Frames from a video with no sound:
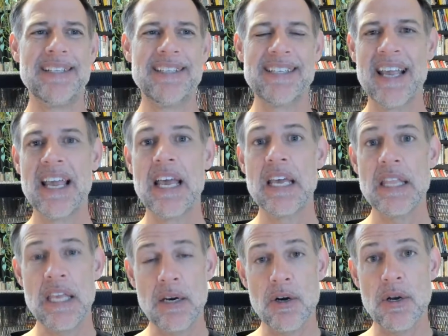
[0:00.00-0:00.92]
but
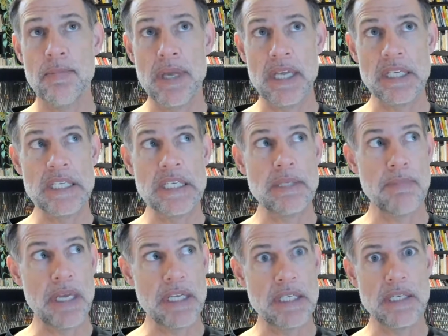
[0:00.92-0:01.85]
they are an amazing,
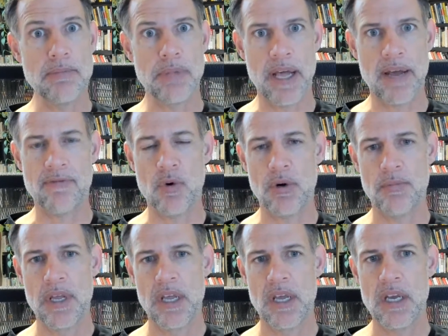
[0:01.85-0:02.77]
amazing platform.
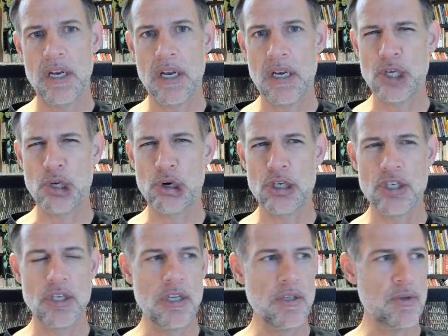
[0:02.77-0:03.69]
And i
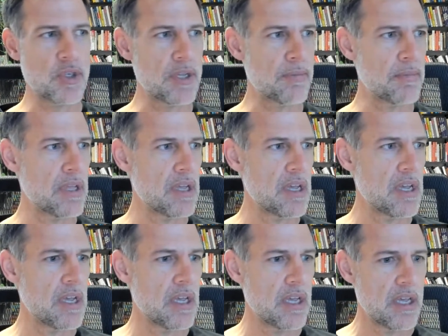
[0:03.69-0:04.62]
encourage you to use them.
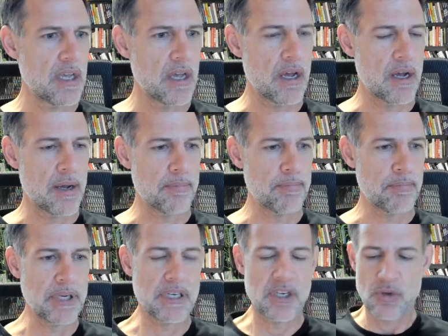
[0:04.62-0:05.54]
Um,
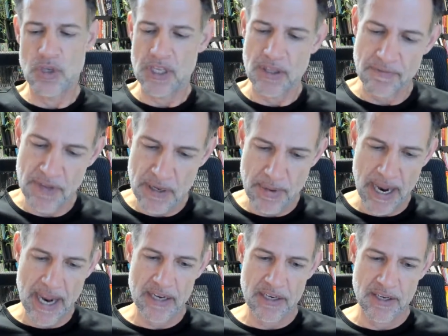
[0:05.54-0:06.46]
but you get the
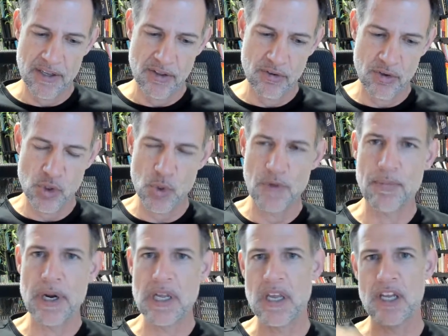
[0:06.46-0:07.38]
feedback through
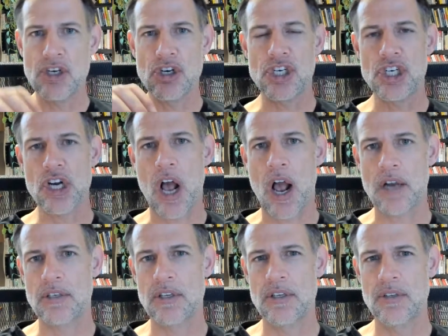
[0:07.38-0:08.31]
Swift Bunny and you're
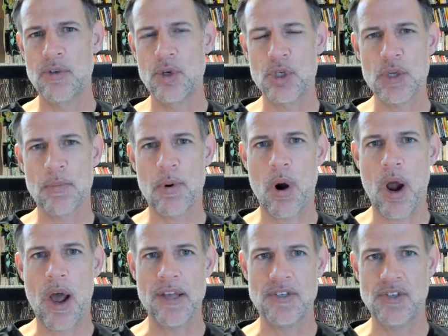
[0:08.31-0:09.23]
shocked. You're
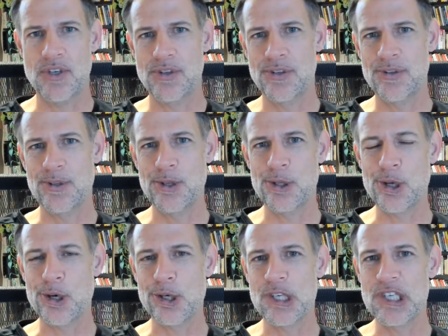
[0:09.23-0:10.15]
surprised that
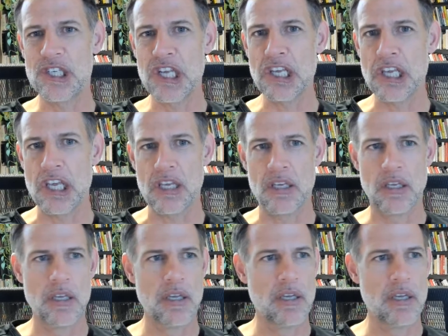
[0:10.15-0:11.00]
they're sinking,